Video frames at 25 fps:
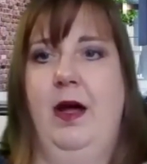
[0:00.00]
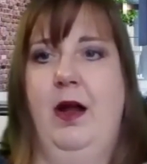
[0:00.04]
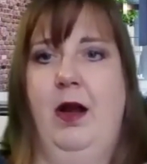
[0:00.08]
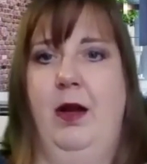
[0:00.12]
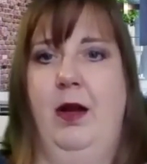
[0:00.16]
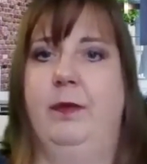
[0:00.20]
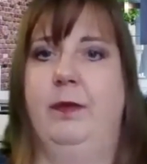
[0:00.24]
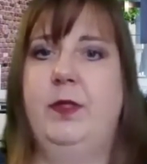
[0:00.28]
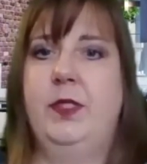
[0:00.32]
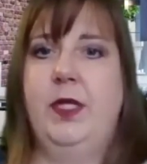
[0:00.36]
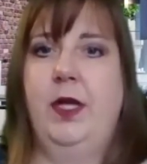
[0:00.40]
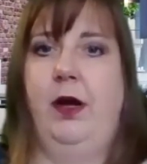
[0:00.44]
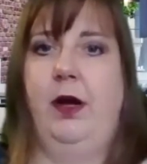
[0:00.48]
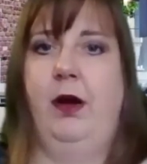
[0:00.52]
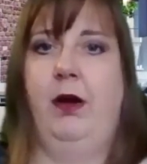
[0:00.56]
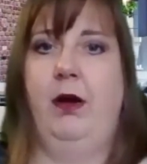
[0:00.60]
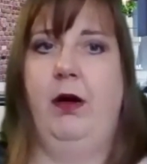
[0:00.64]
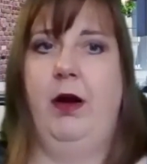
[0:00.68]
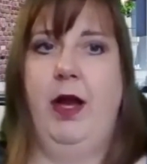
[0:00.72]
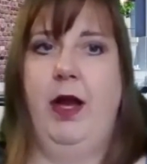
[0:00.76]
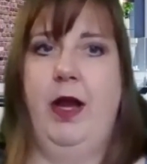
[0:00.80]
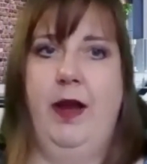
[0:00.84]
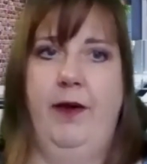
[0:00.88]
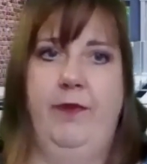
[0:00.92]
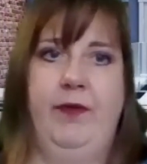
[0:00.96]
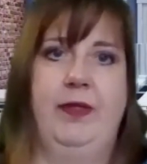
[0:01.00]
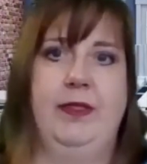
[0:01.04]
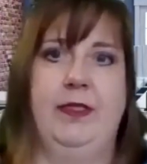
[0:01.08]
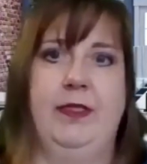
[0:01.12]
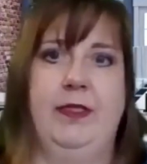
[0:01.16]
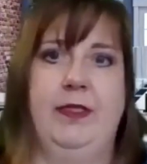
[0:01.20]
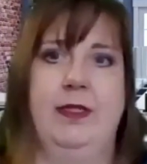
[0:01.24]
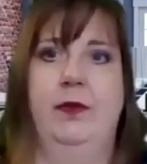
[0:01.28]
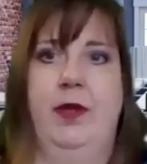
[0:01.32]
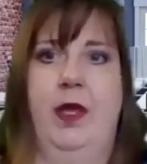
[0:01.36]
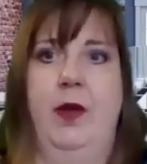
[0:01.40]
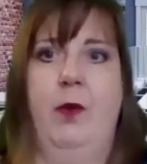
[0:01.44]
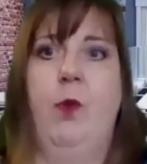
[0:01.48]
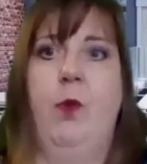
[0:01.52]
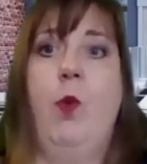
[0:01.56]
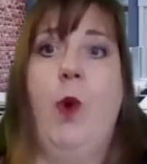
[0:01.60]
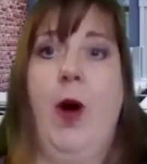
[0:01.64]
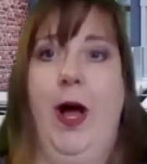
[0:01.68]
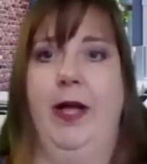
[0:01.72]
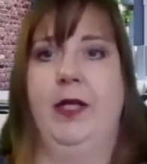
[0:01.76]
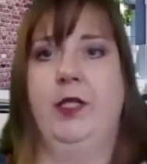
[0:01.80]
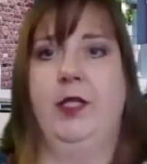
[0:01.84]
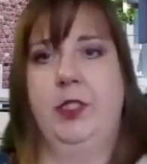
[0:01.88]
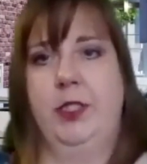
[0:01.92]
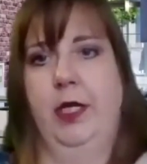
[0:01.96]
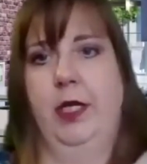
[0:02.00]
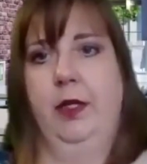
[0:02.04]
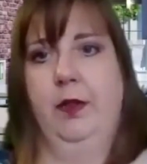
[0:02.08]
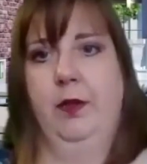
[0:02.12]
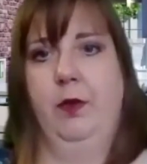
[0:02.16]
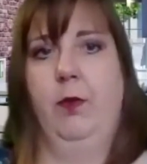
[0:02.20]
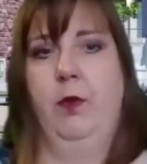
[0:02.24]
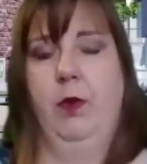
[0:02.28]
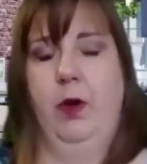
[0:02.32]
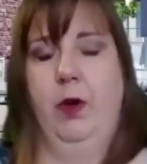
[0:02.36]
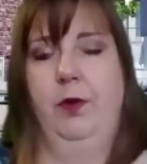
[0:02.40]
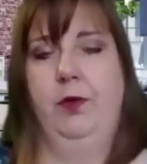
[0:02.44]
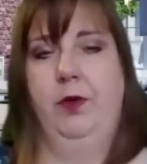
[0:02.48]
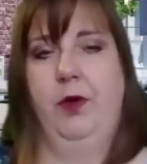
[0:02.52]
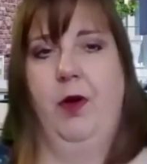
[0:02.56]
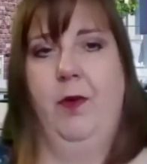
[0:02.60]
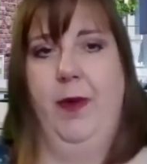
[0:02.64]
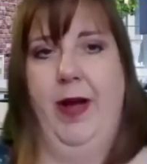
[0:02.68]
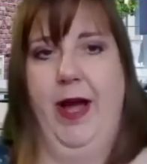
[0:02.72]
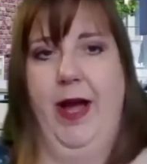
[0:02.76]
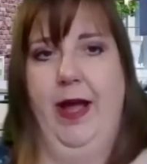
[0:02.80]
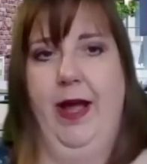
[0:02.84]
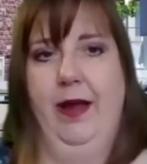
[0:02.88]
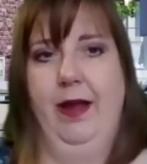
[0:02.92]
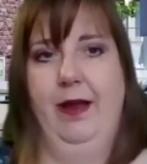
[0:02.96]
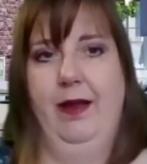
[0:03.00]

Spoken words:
armchair every single day watching the world go by?